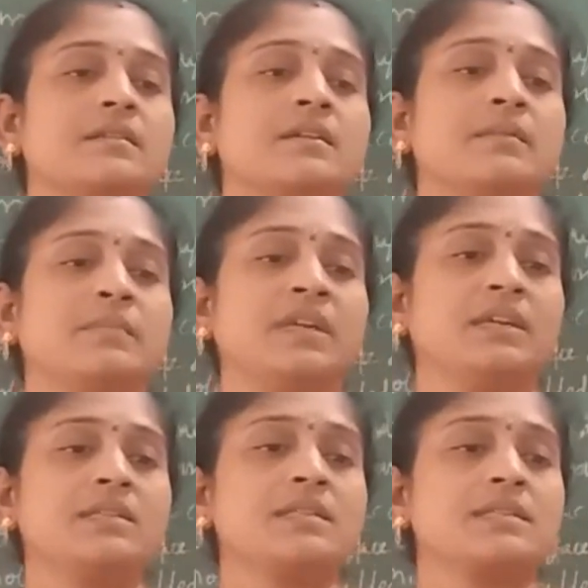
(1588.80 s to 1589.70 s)

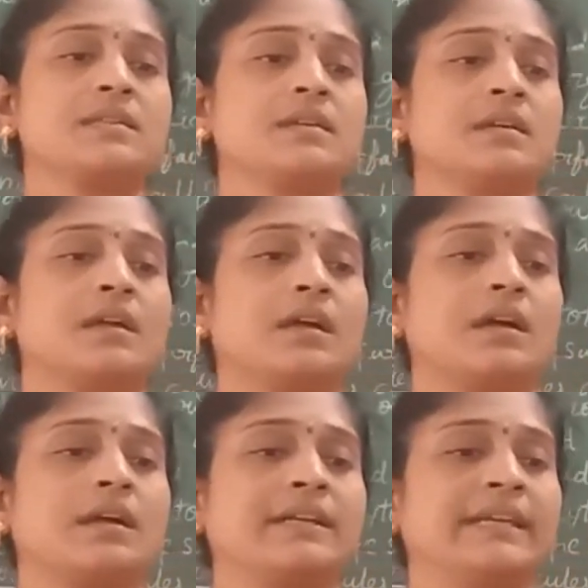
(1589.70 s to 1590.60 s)
Means
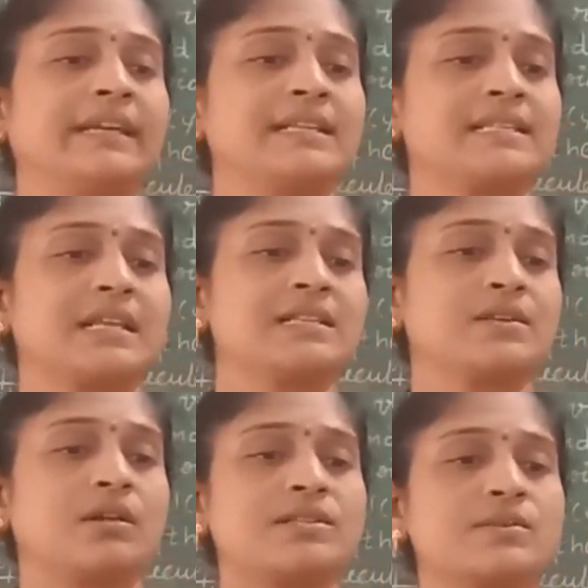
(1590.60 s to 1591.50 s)
TH cells
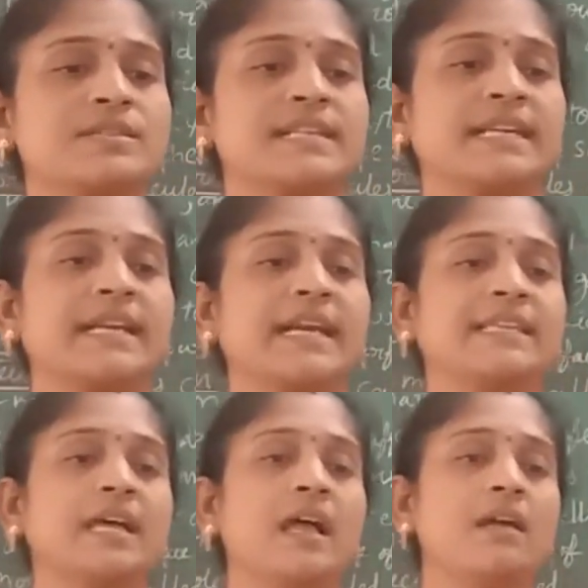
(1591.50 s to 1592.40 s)
also secrete
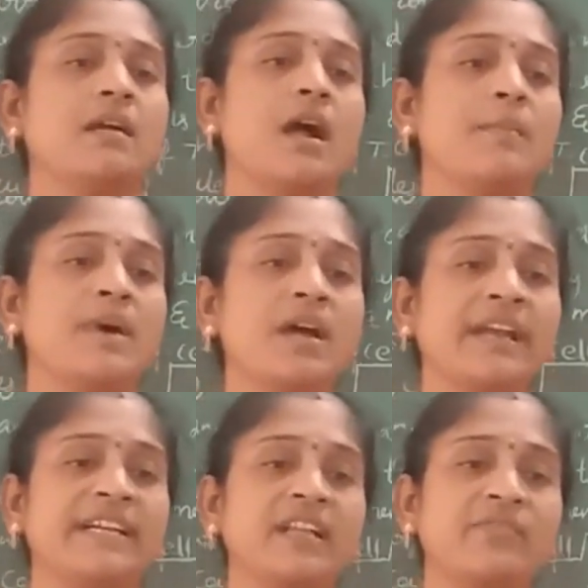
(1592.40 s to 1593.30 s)
the gamma
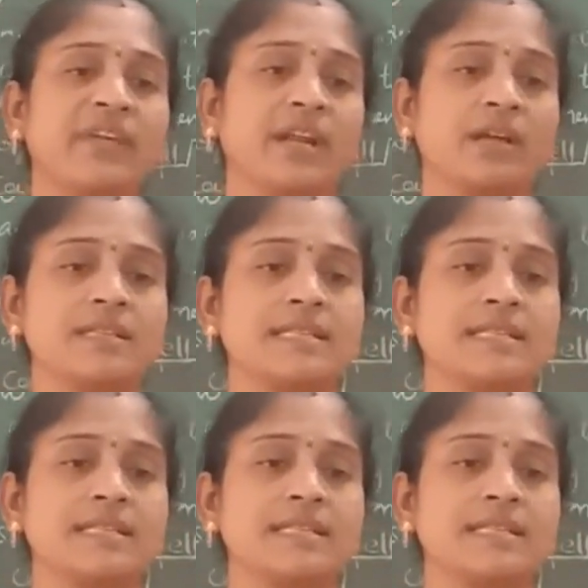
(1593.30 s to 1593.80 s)
interferons